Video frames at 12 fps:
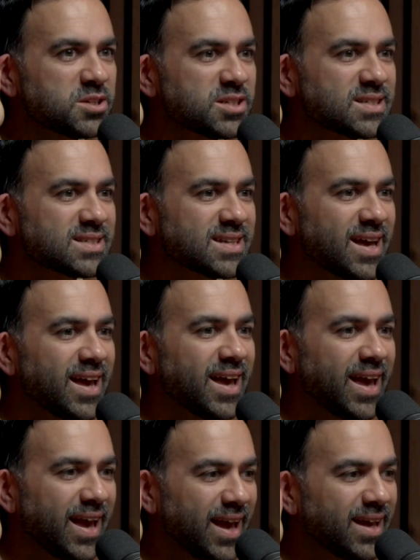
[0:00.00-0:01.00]
just
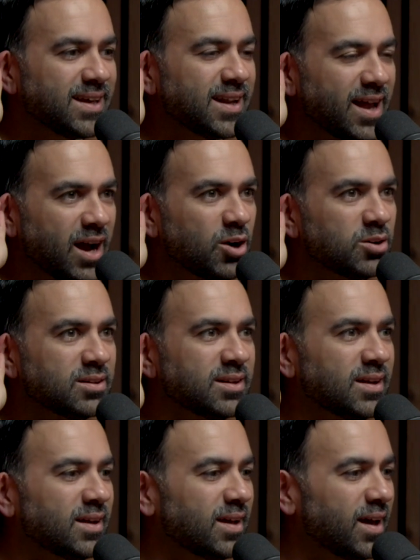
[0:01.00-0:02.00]
hanging out
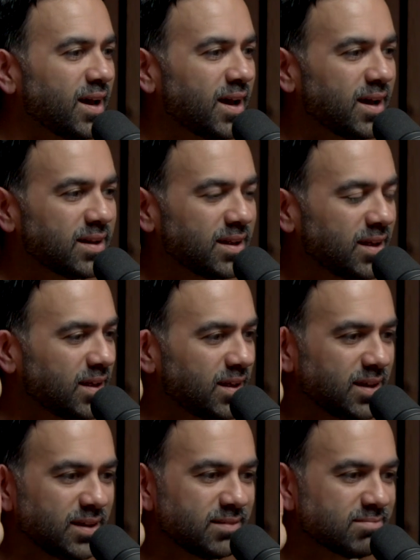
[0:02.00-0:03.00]
at
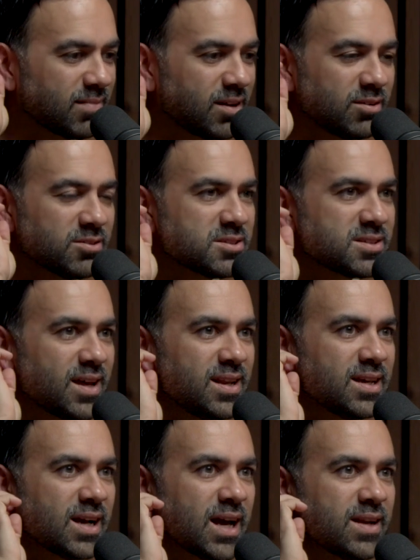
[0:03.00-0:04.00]
a I don't know just
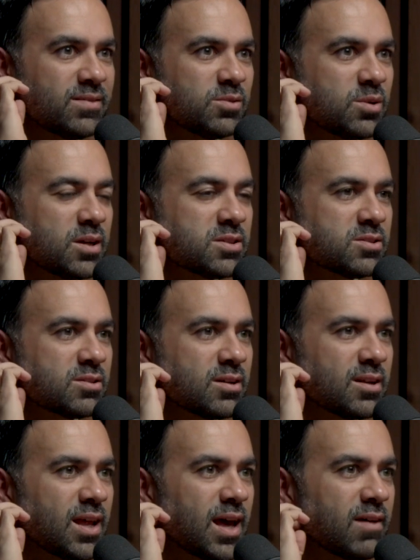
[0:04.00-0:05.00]
any kind of
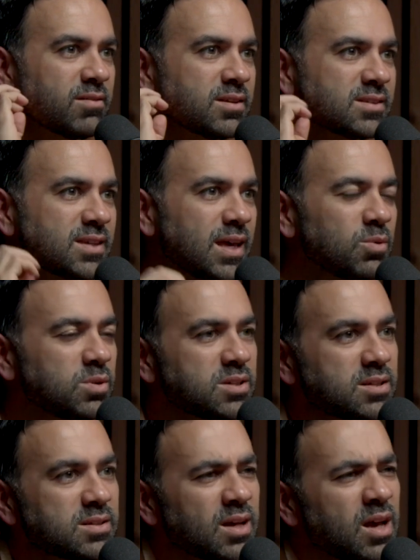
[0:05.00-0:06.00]
restaurant having
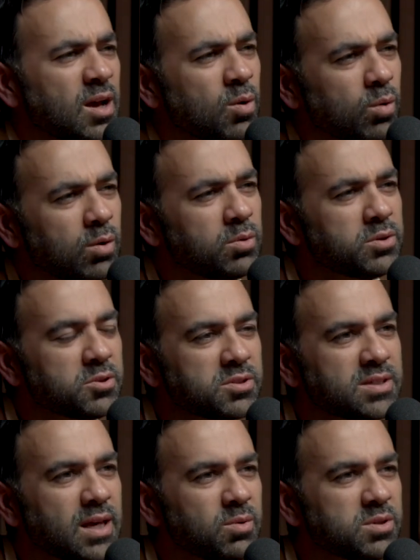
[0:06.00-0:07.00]
sandwiches, what would those
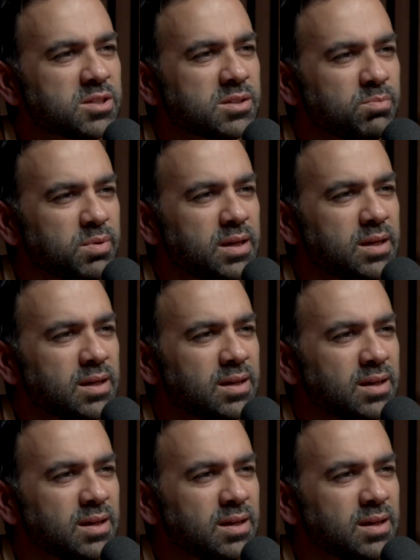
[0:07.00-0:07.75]
sandwiches be?